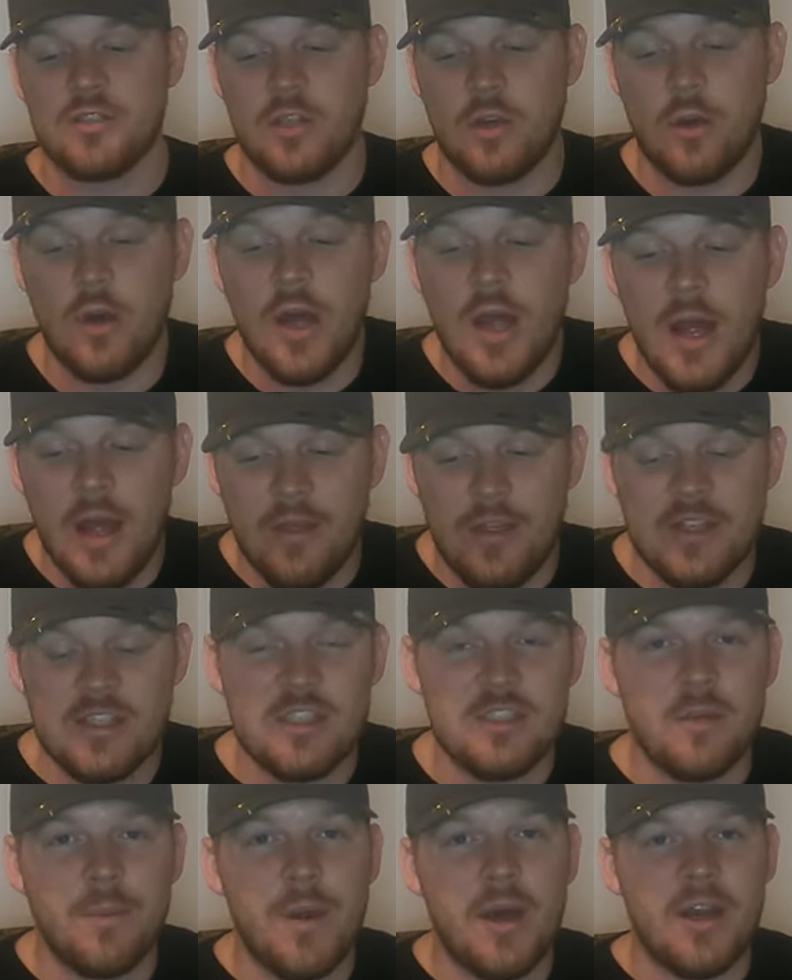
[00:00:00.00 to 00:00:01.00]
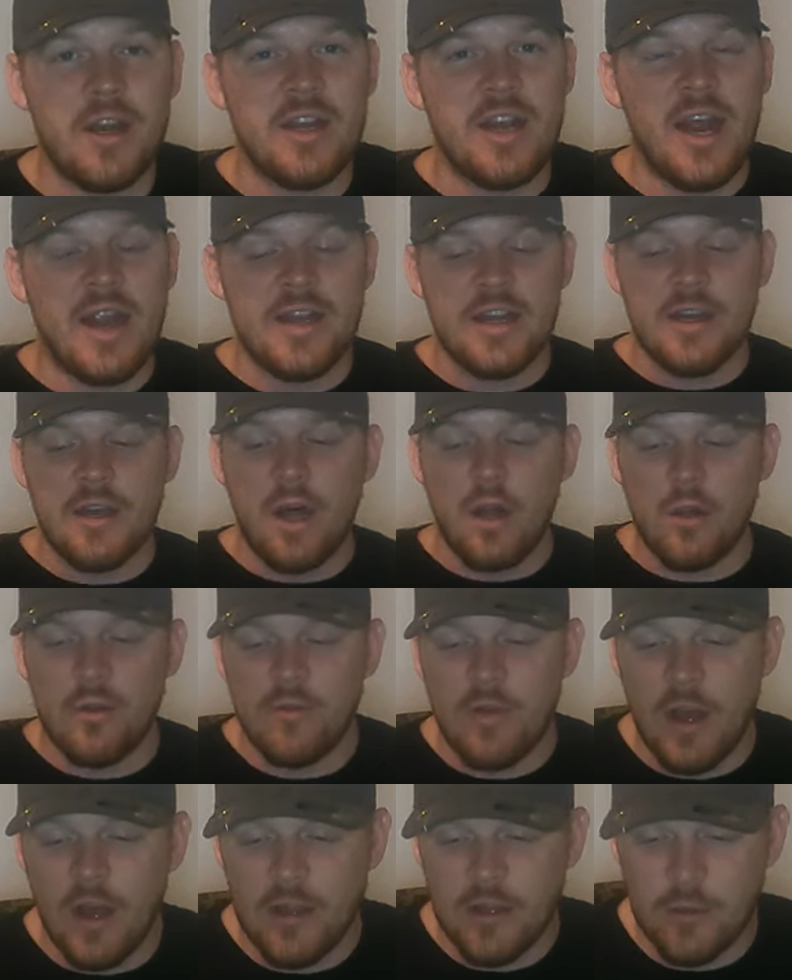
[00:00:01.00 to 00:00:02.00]
So this is about a
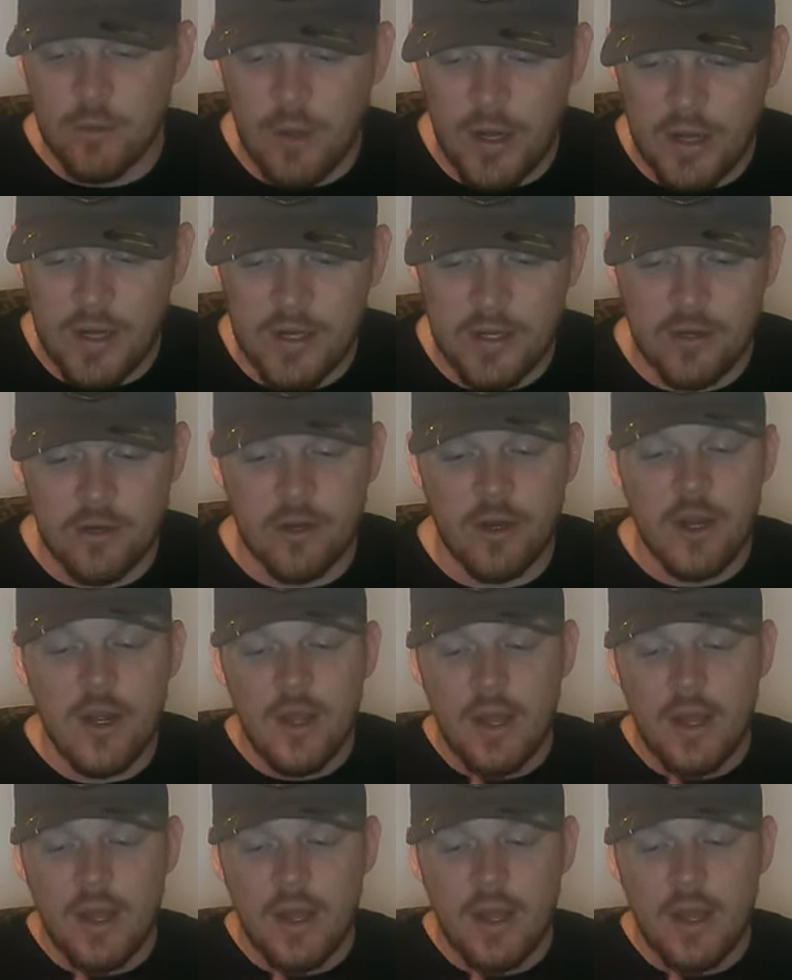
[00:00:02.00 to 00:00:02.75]
$90 value right here,